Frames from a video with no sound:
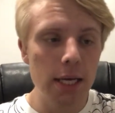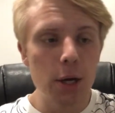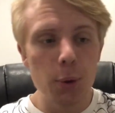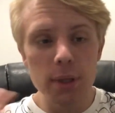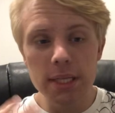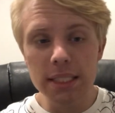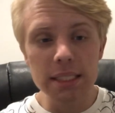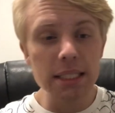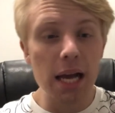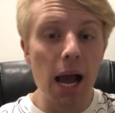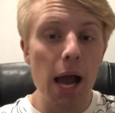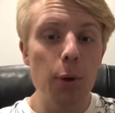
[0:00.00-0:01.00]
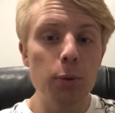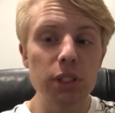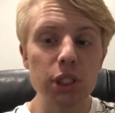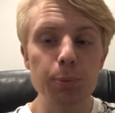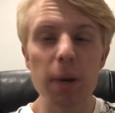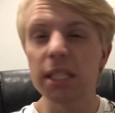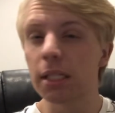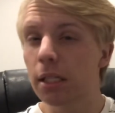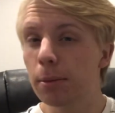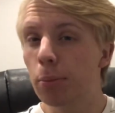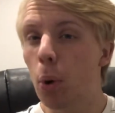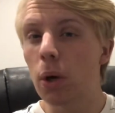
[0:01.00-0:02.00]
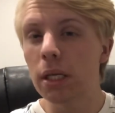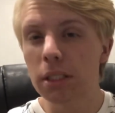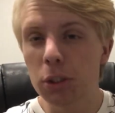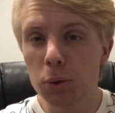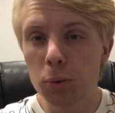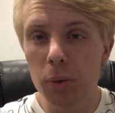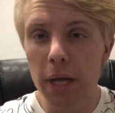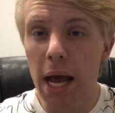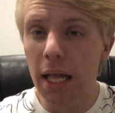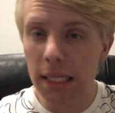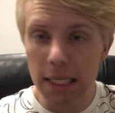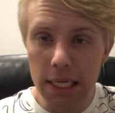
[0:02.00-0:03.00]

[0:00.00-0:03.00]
When this guy was basically born into reality,